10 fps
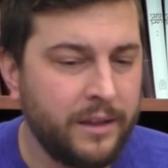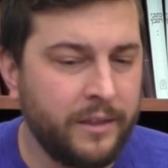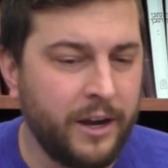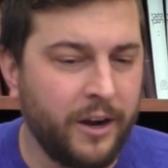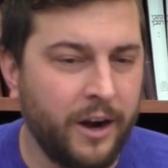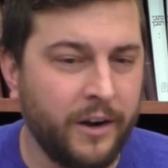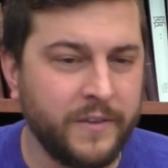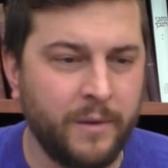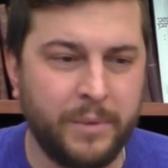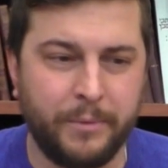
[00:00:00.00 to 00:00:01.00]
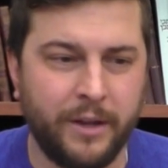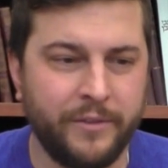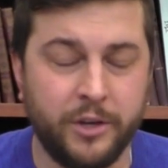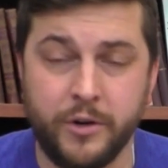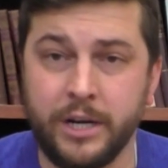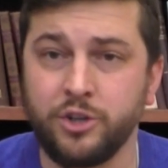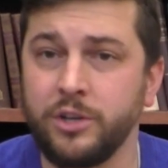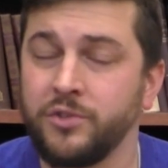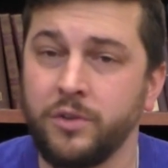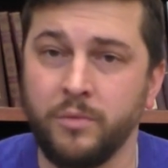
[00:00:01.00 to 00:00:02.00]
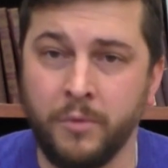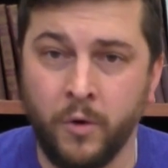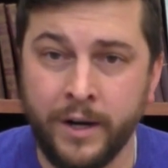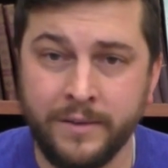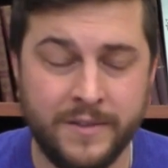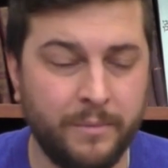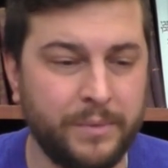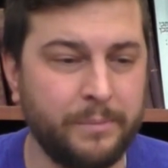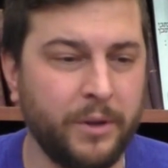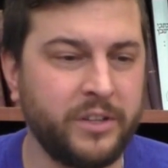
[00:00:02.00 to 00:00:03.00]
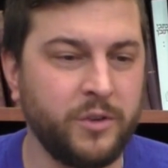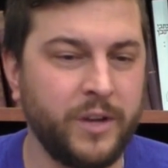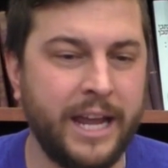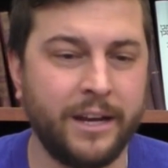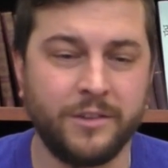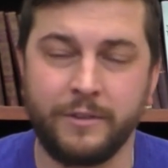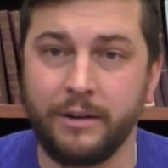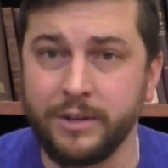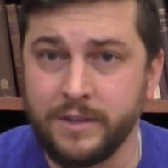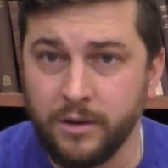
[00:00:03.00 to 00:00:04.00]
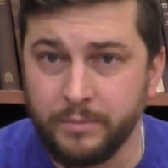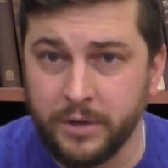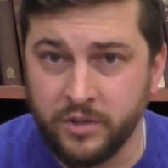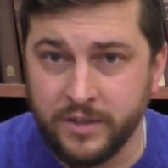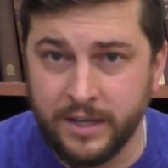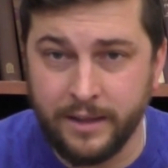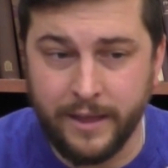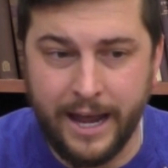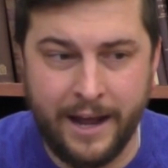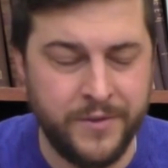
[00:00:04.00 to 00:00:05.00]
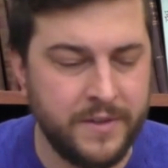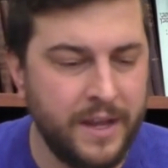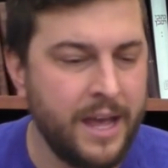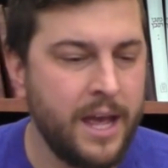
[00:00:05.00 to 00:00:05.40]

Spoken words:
There are some people who have the tradition to do more. Some people do candles for every single person in the house.